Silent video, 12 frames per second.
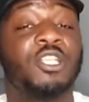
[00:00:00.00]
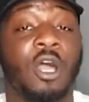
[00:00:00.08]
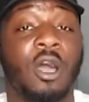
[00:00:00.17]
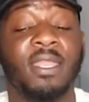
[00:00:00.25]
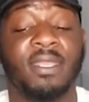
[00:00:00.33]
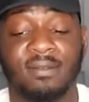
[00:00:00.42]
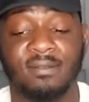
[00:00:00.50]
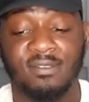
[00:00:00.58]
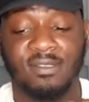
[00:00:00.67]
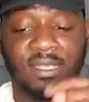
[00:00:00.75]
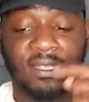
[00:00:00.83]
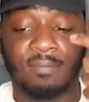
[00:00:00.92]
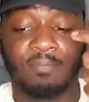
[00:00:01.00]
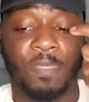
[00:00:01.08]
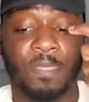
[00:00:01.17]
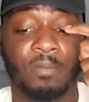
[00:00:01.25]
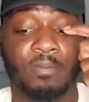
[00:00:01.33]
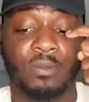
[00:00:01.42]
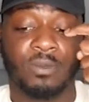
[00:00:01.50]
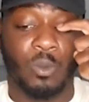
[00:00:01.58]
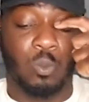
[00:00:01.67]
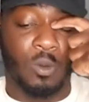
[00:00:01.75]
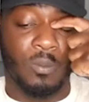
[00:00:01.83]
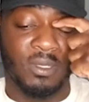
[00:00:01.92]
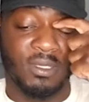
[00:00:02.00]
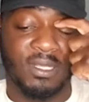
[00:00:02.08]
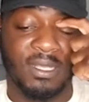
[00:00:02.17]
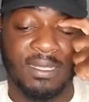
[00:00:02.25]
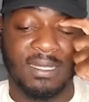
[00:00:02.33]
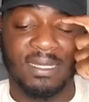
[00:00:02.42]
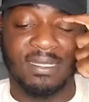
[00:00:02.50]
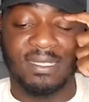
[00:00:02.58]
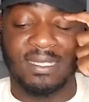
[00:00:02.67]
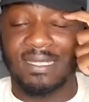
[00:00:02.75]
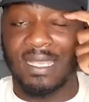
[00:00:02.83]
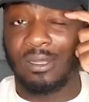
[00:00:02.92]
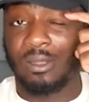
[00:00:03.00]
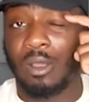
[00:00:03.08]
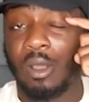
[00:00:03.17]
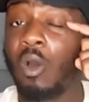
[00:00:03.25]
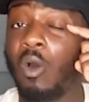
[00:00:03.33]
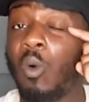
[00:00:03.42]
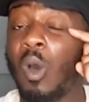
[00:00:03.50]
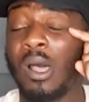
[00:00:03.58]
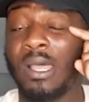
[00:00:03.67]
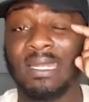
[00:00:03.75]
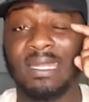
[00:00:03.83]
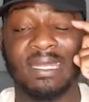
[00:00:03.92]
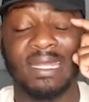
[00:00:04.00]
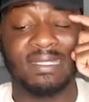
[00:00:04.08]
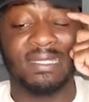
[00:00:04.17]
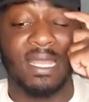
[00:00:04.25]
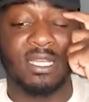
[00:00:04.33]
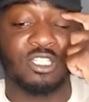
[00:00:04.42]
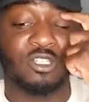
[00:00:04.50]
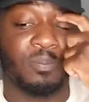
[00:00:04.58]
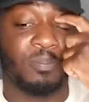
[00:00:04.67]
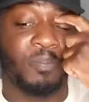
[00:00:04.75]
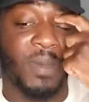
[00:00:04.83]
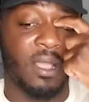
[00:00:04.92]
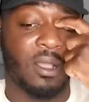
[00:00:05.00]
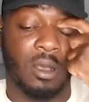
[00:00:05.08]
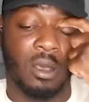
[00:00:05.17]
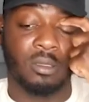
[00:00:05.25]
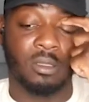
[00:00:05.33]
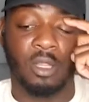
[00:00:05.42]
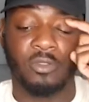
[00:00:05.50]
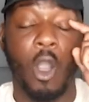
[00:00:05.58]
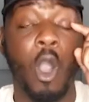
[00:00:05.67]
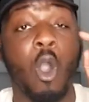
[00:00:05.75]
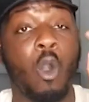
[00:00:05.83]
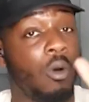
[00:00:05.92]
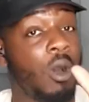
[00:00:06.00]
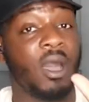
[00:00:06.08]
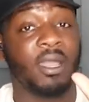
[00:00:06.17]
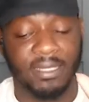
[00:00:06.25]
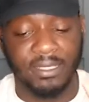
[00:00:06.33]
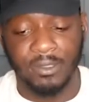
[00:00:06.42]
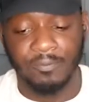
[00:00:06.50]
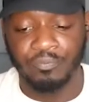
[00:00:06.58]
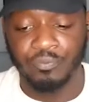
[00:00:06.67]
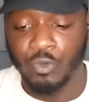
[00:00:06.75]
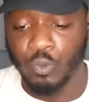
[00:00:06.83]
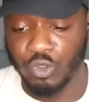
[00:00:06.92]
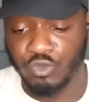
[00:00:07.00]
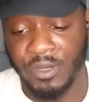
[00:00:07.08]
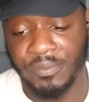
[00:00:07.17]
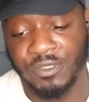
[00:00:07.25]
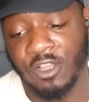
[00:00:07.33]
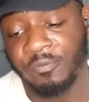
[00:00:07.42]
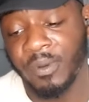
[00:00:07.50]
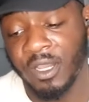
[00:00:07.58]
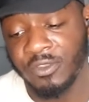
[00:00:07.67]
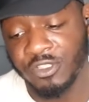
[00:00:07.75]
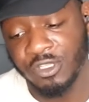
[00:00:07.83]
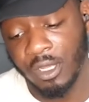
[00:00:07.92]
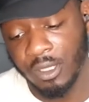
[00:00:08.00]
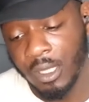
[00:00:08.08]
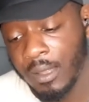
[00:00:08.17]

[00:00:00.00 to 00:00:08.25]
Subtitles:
I can see, the woman, you can clearly see, has had her whole eyelid attached back on. Like the whole eyelid was ripped off by this dog.